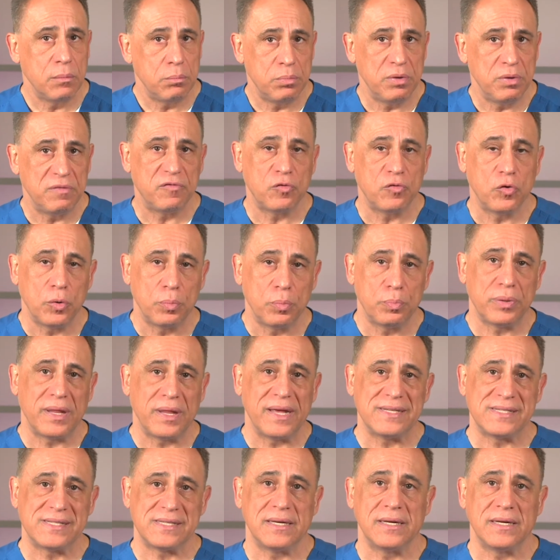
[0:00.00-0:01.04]
before
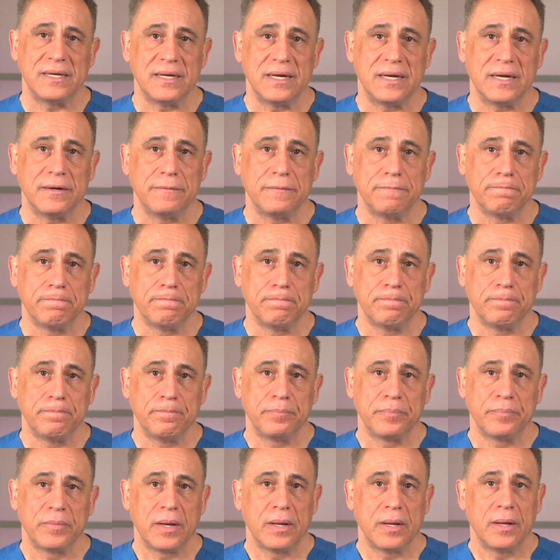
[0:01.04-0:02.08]
placing it in.
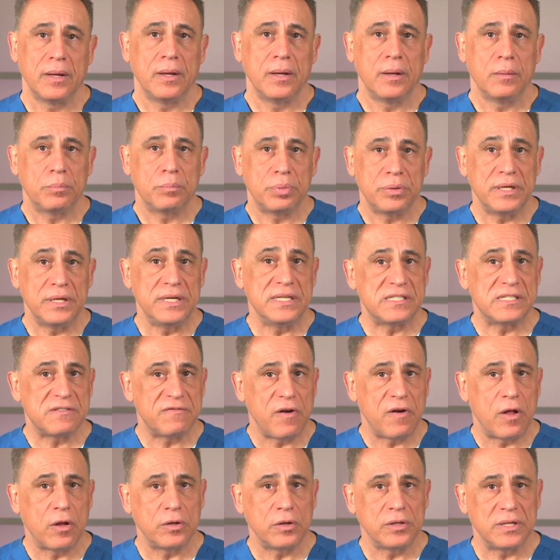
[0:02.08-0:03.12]
Please
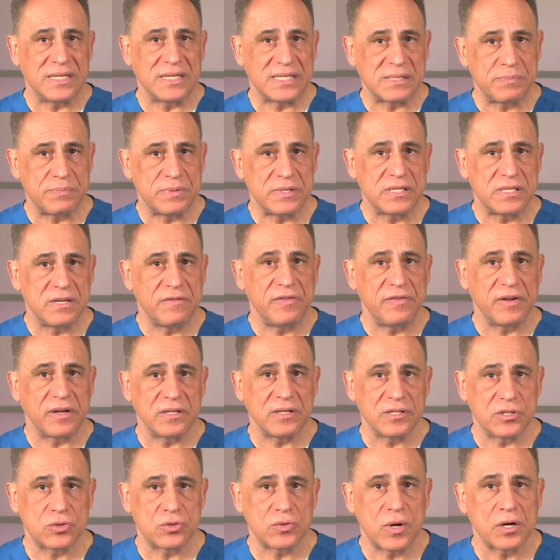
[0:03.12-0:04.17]
follow the specific
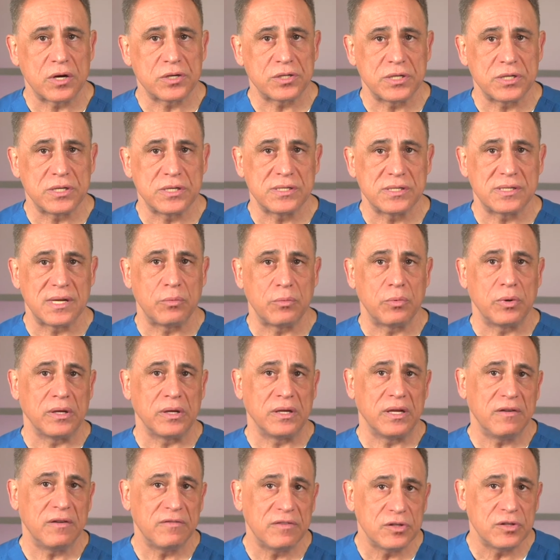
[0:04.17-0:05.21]
instructions that were
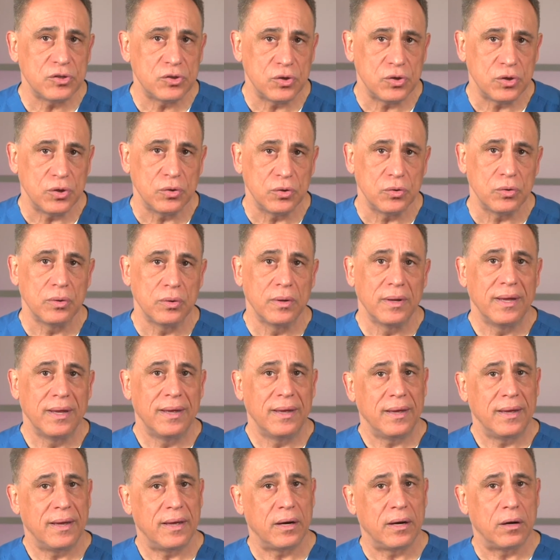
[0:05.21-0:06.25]
given to you
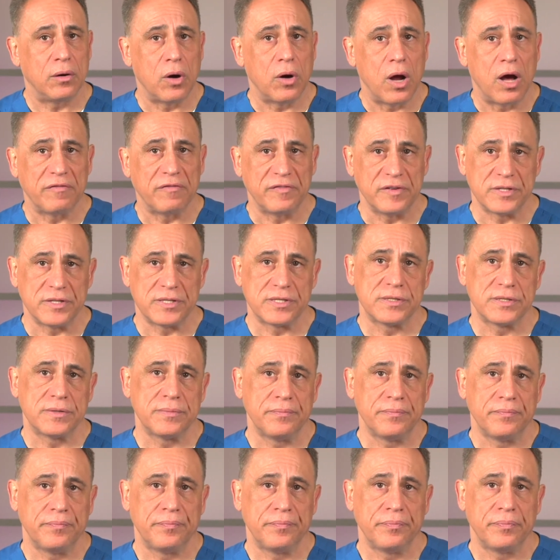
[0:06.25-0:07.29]
at our office.
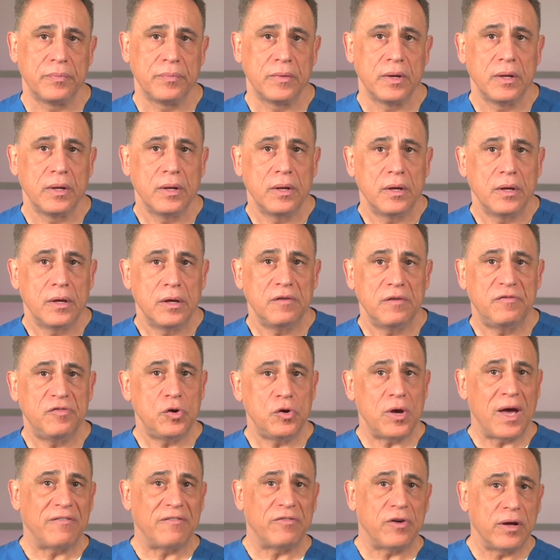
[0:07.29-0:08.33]
If you
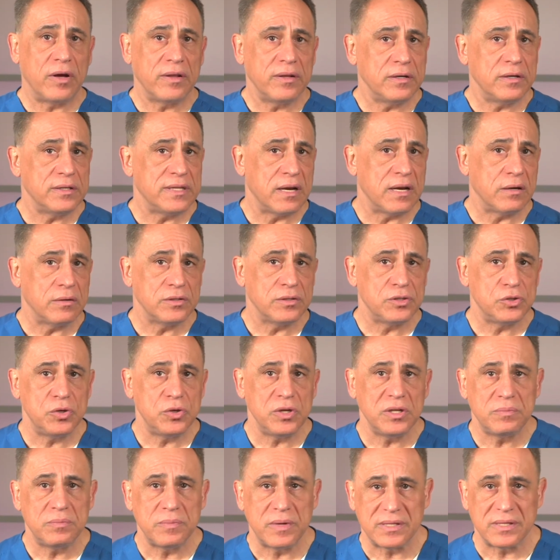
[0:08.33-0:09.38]
have other dental
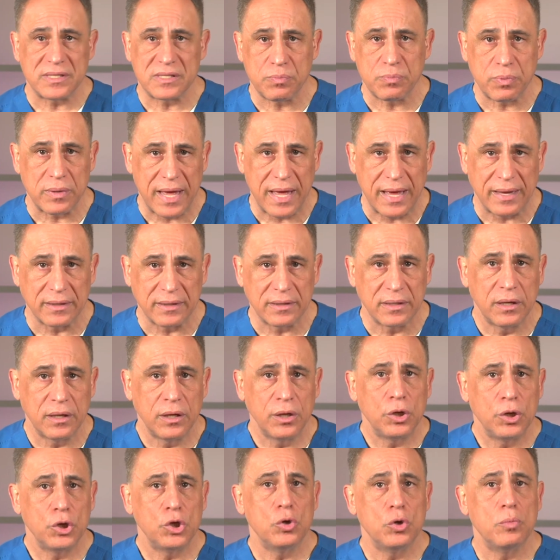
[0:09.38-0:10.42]
treatments planned,
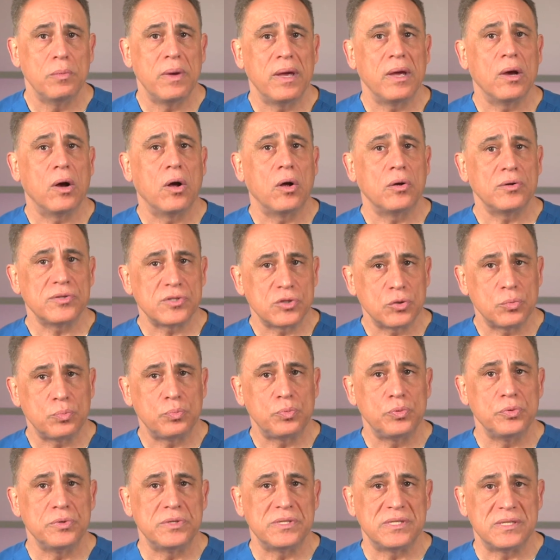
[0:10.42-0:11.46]
you may also
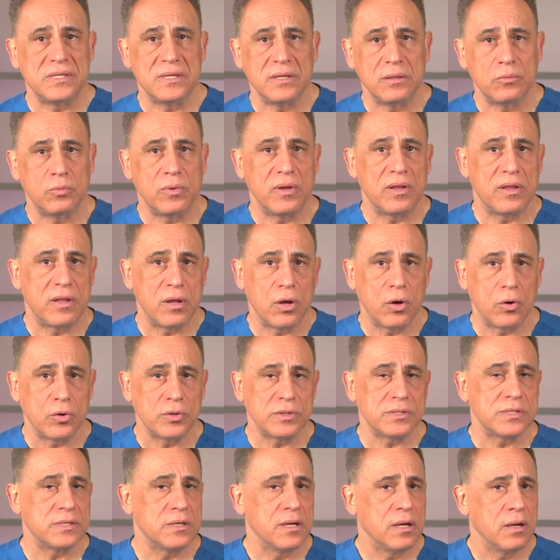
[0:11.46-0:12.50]
proceed with
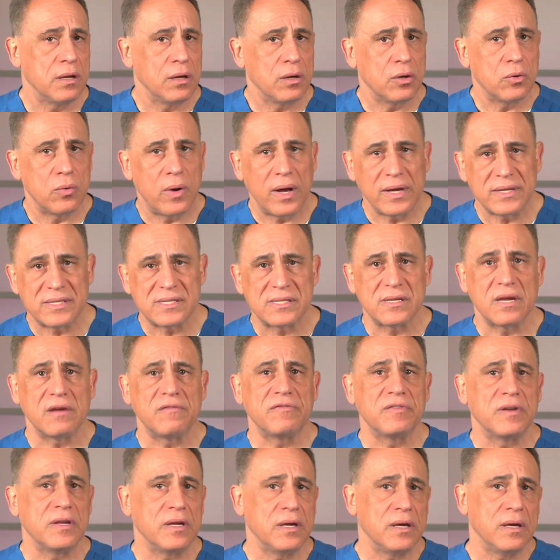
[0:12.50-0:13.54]
those quite
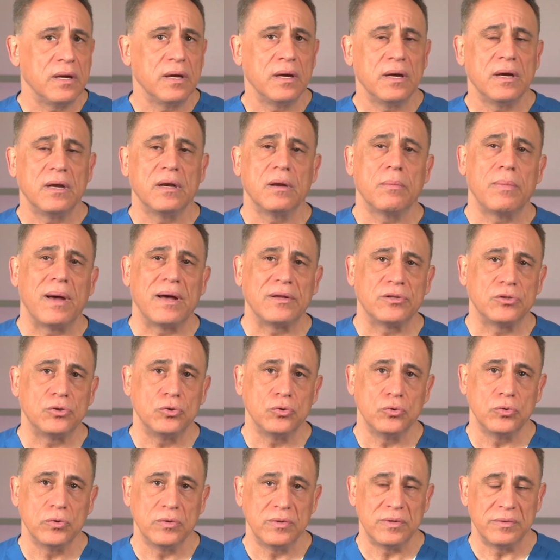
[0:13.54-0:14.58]
safely in about 2
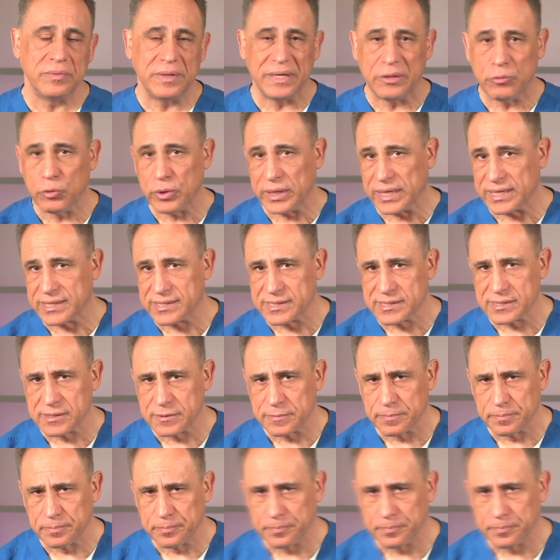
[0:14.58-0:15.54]
to 3 weeks.